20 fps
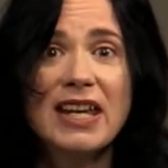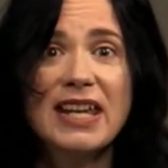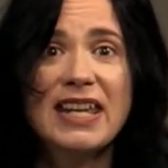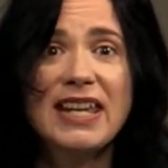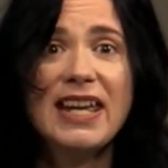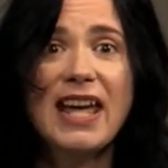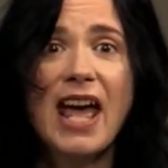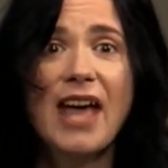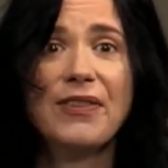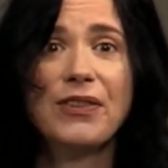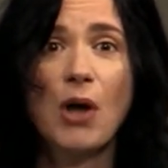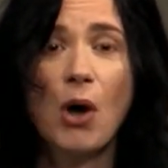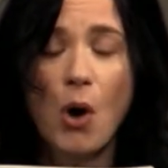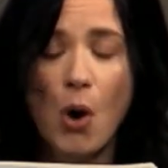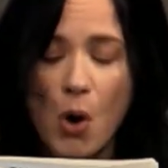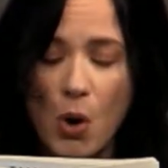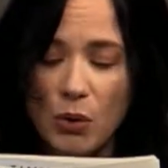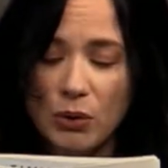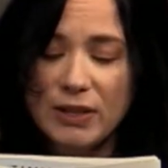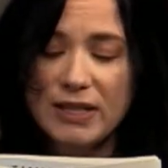he had the
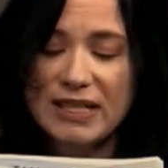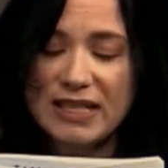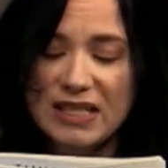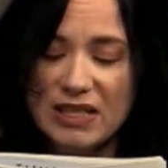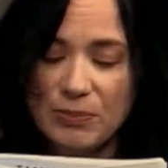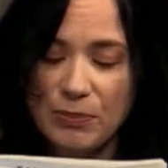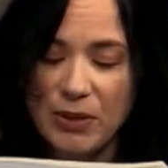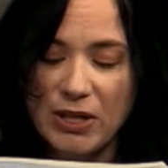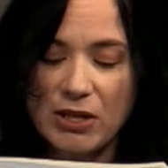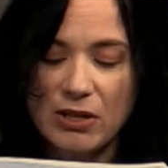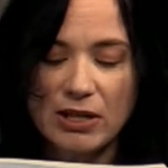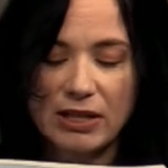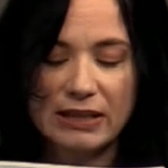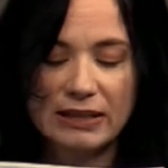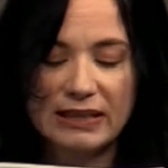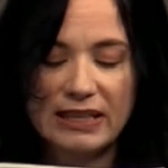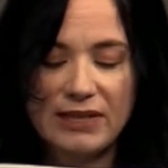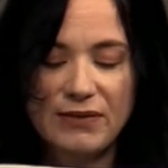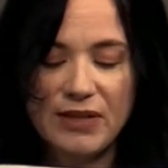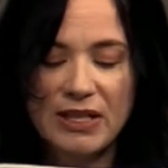Holy Spirit
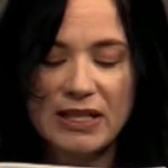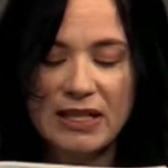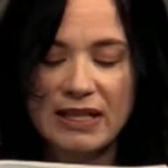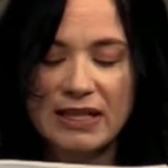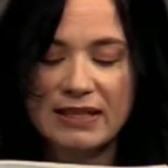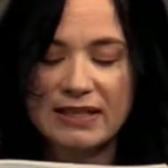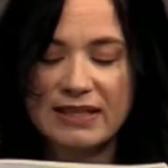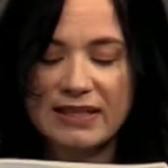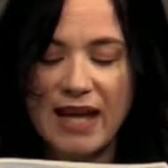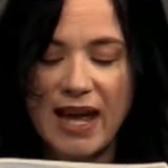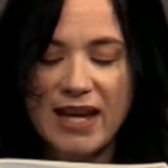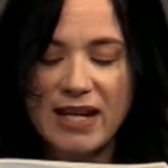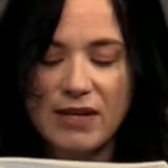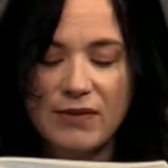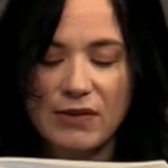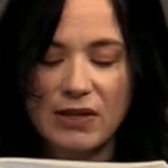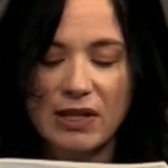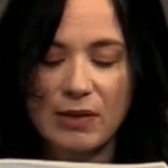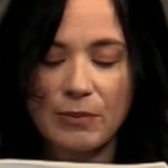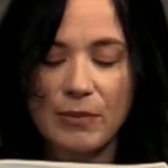living inside
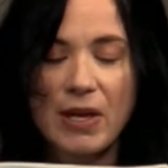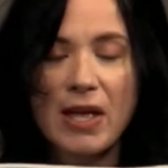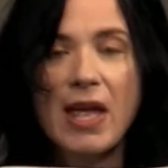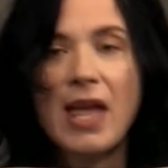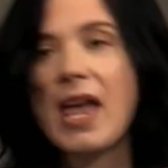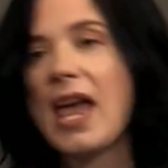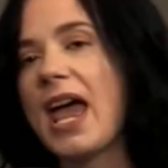of him,